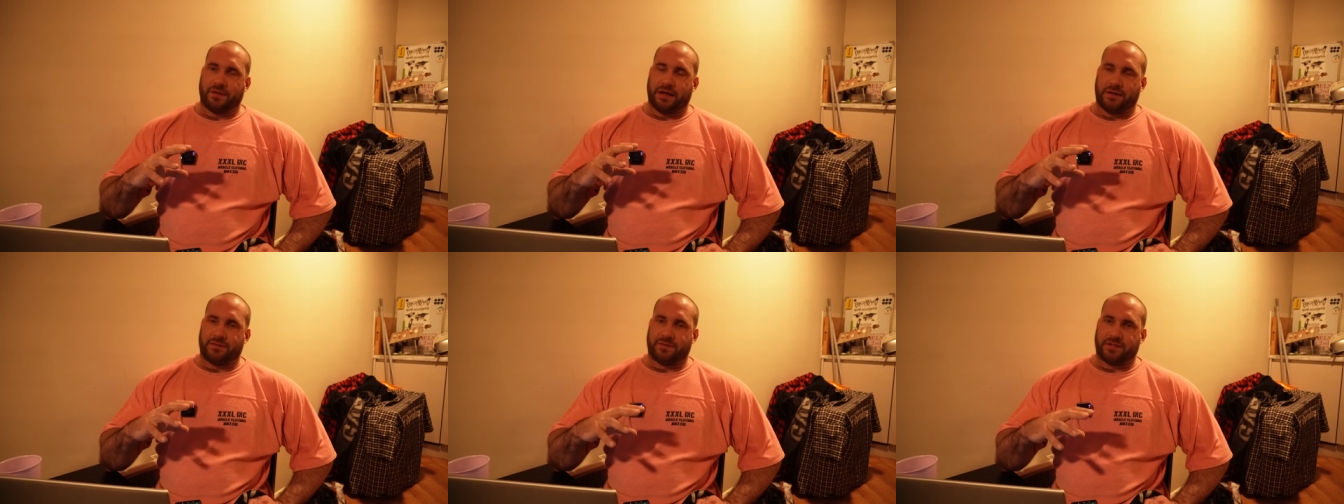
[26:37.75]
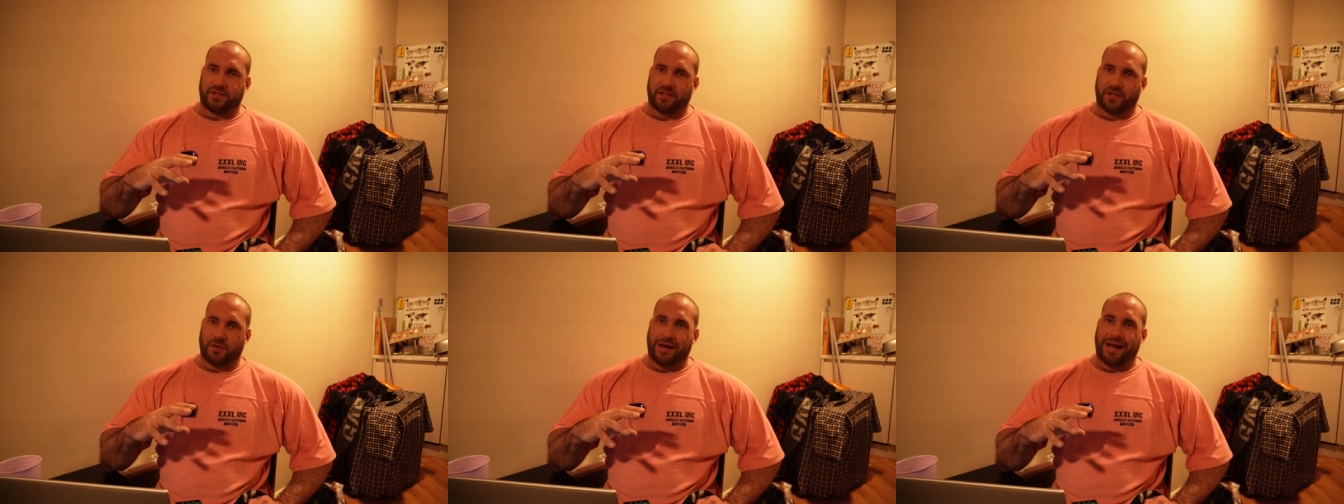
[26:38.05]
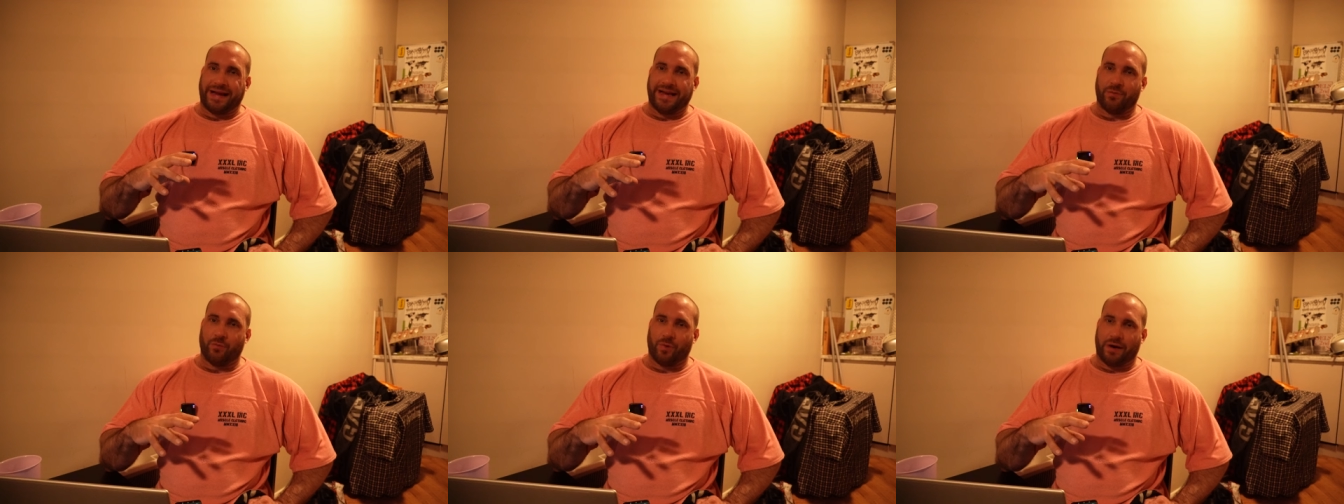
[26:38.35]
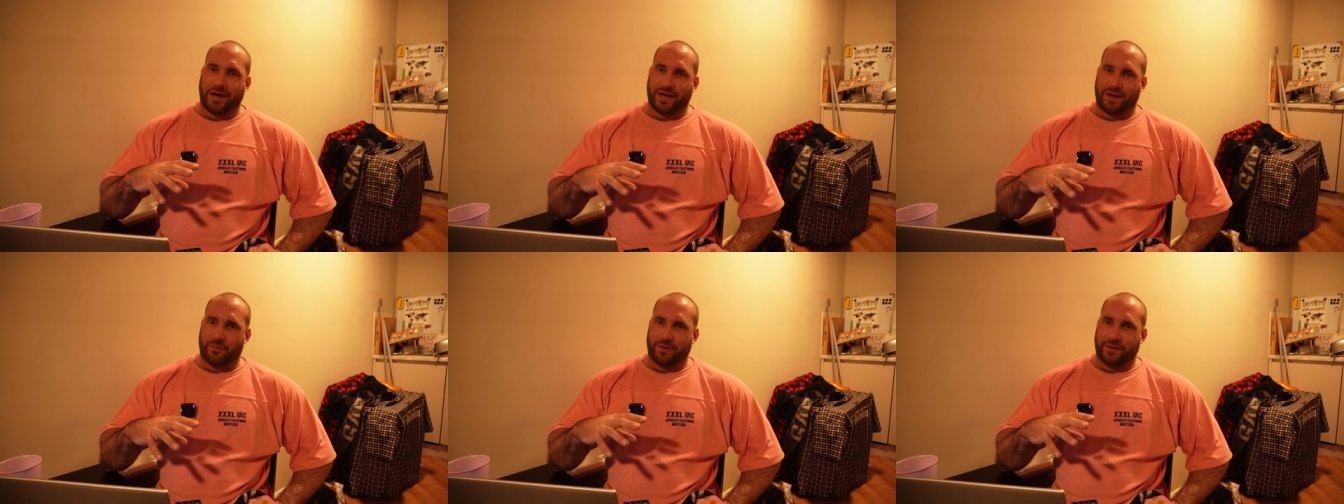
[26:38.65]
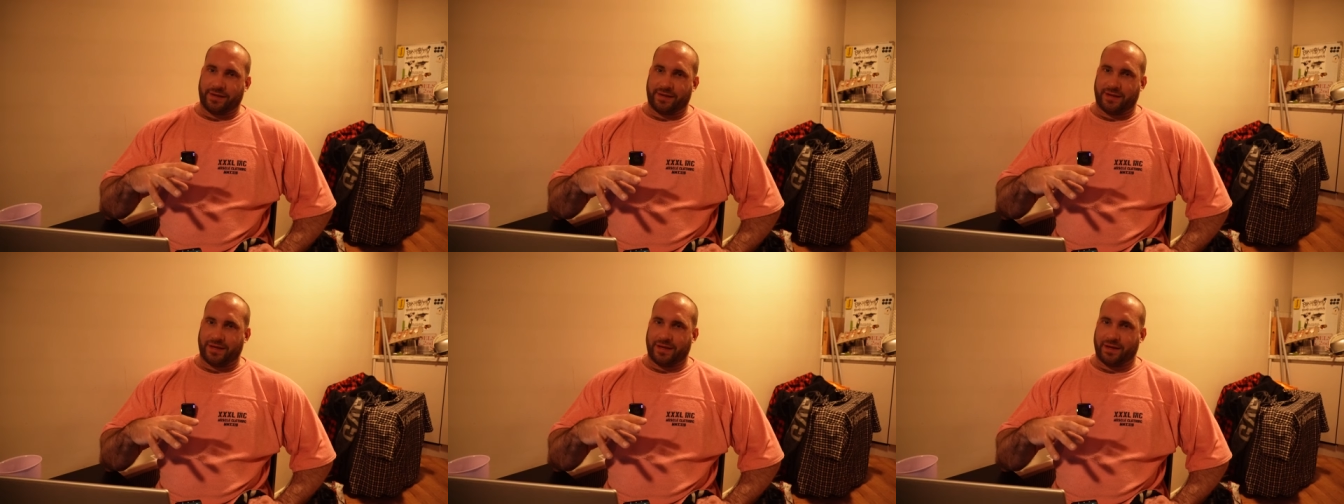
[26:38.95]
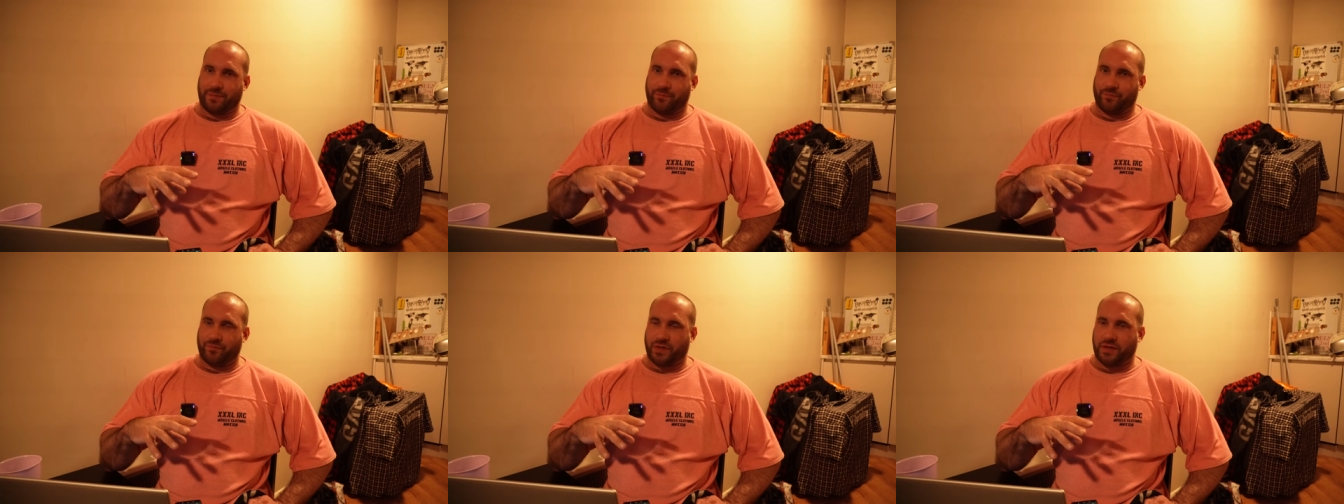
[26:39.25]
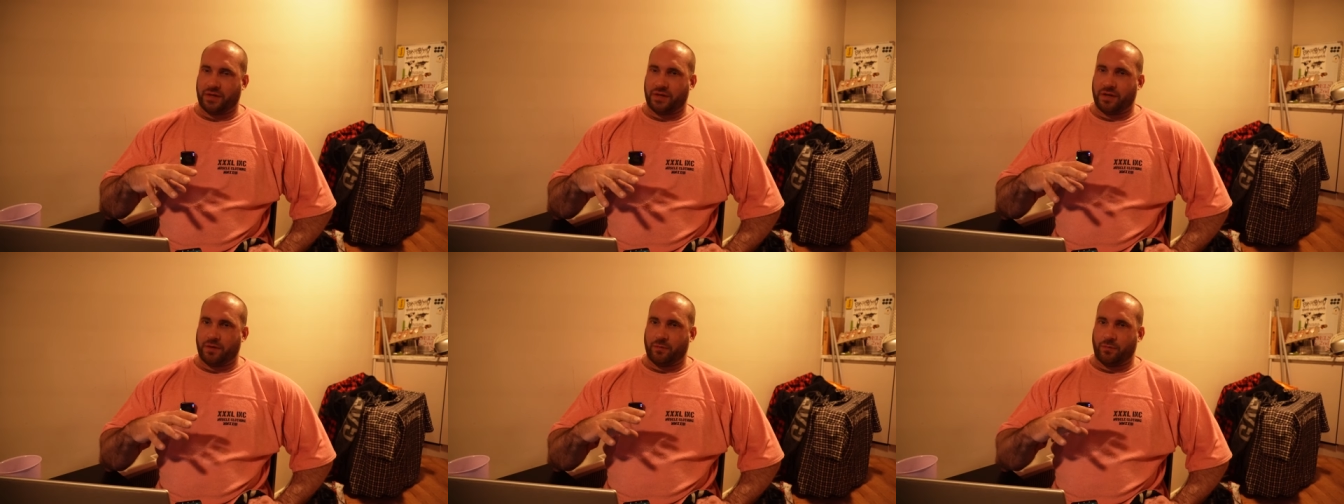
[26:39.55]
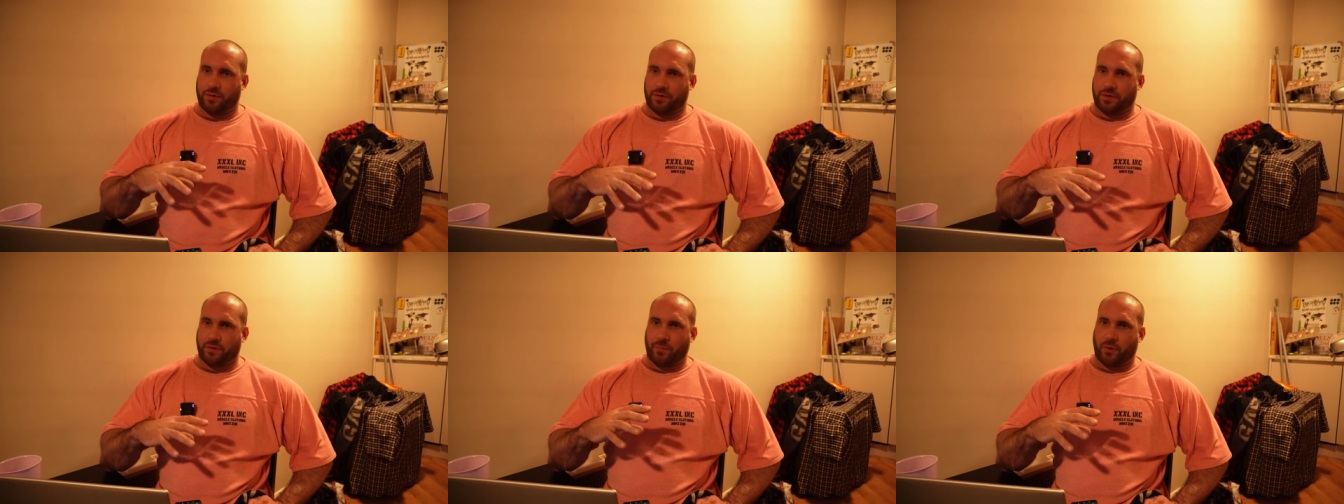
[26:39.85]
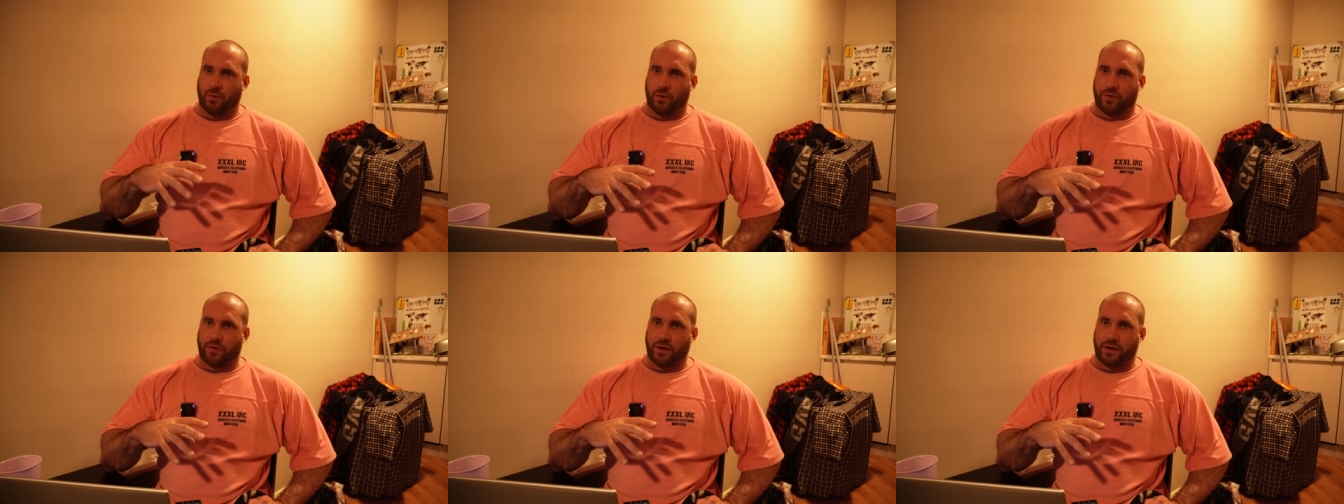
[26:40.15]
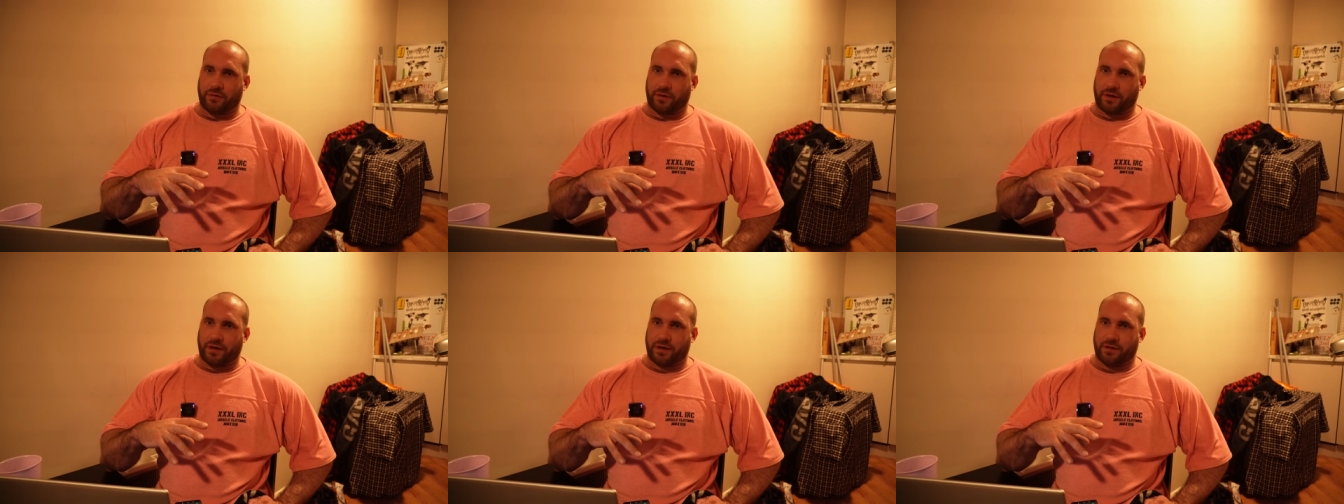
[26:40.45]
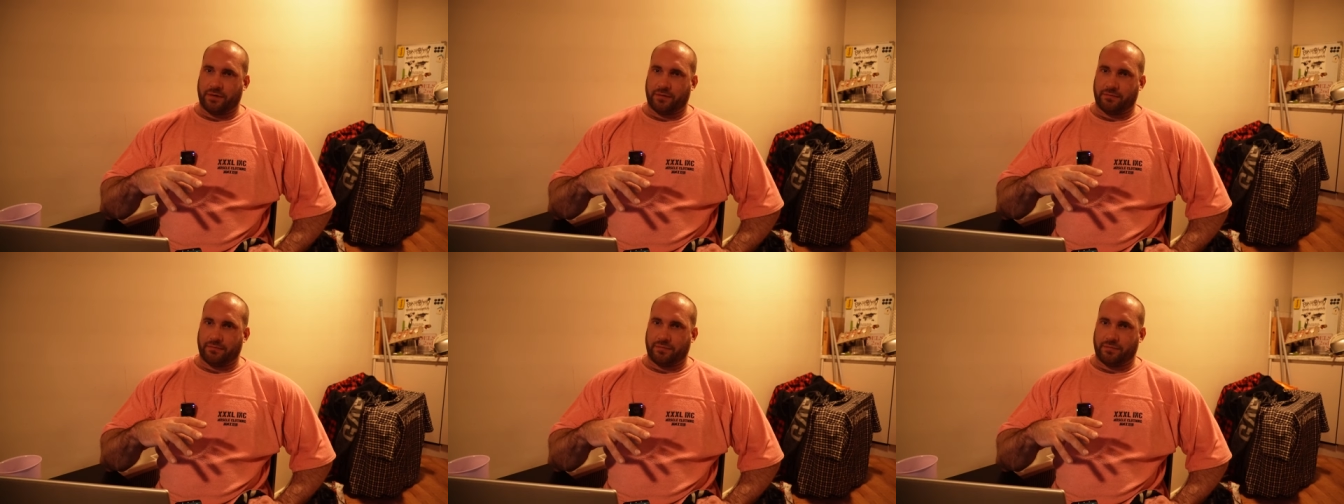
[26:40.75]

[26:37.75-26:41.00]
have to do anyway with the with the more thorough